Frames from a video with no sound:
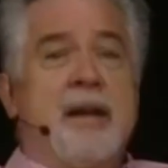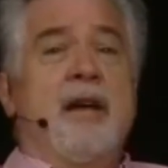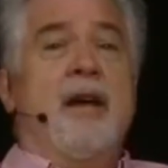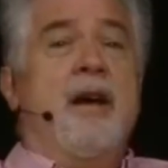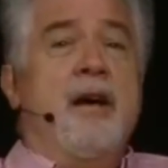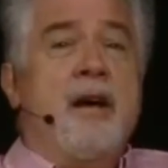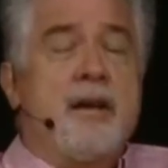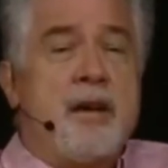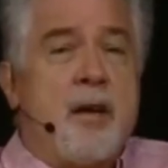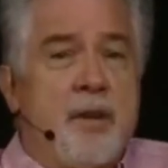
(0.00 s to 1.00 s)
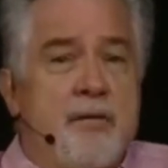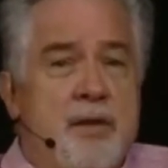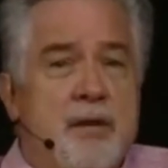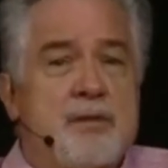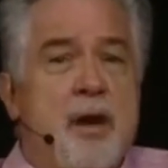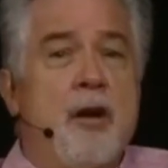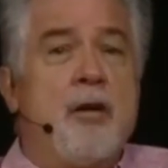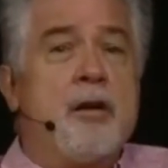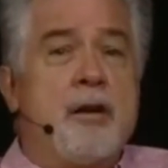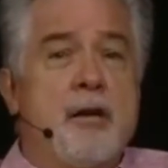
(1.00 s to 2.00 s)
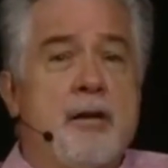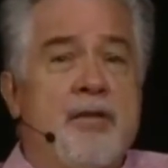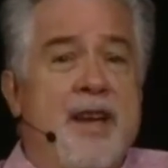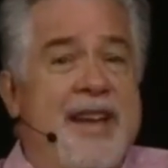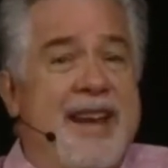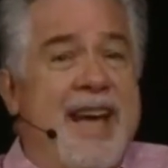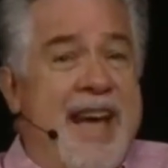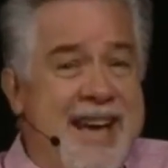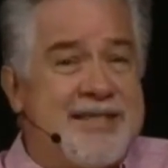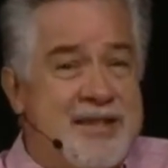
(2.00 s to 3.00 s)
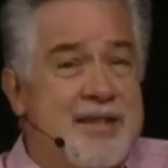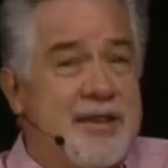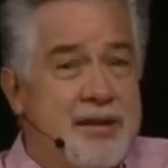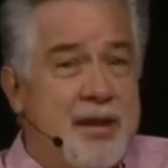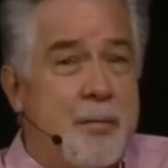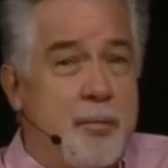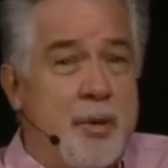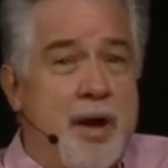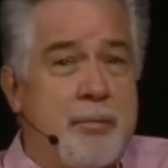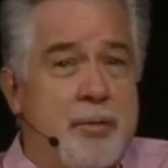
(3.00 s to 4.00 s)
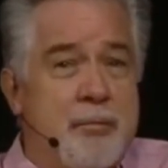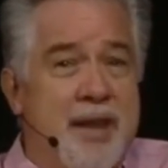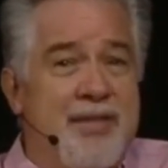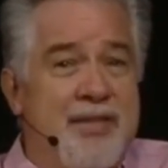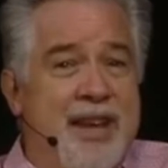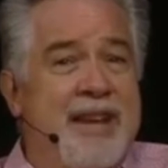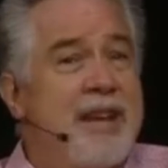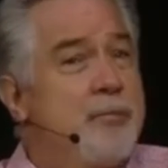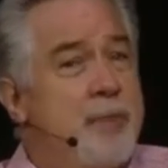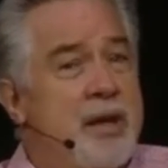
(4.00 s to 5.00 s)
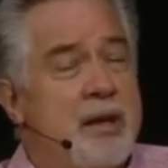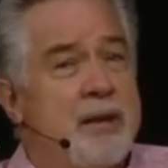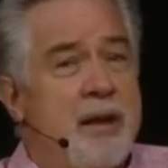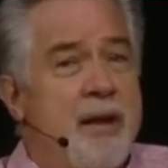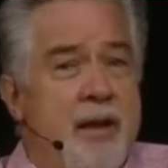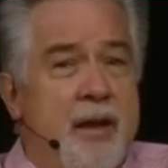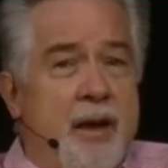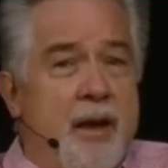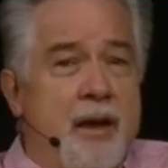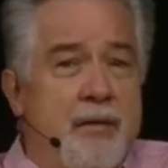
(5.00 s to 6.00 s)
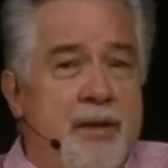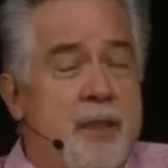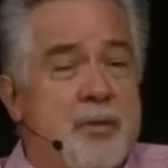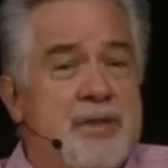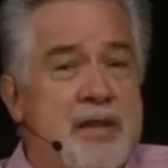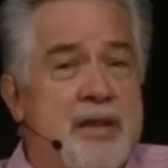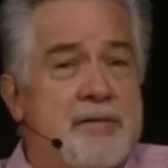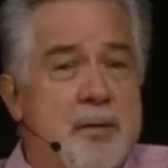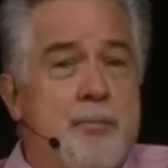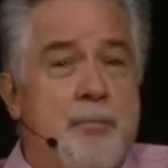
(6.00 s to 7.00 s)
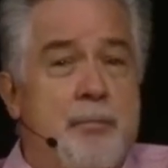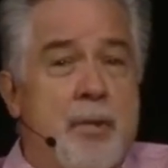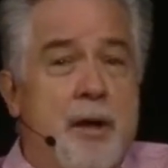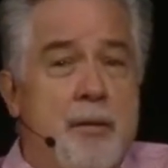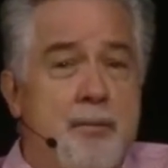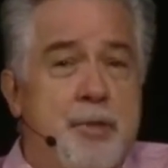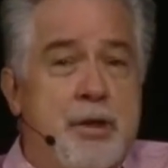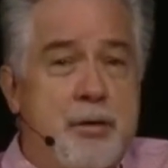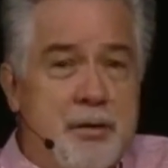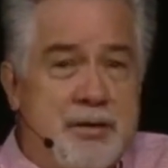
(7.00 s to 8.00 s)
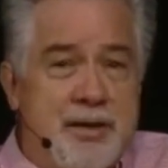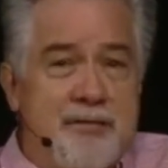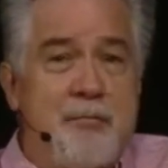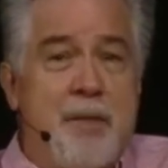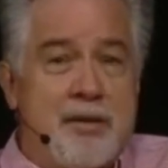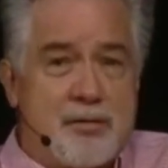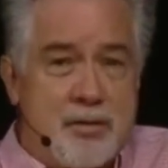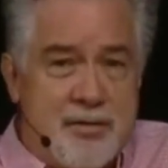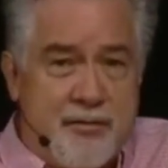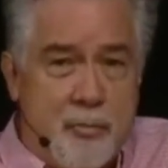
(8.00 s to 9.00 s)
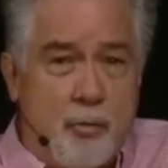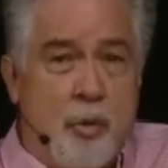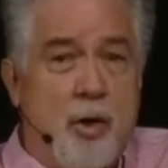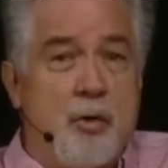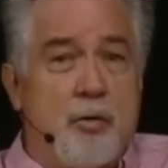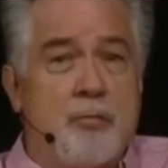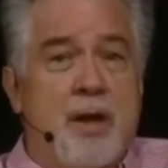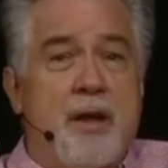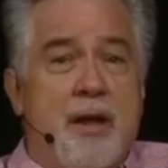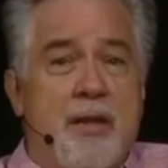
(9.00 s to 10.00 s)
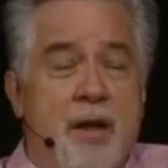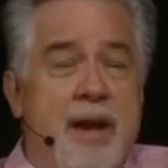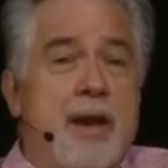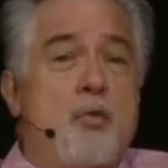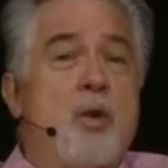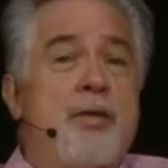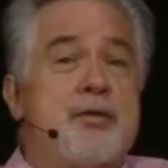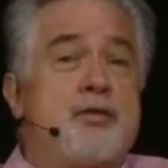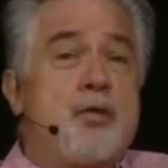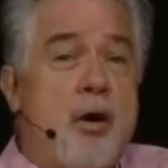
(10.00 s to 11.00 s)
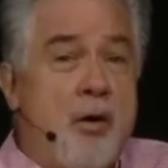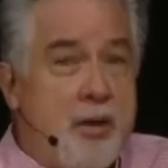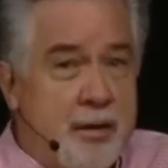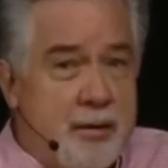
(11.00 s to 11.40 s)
a number of years earlier, they had had such a problem, and they had been, they had received some punitive measures from Rome that had withdrawn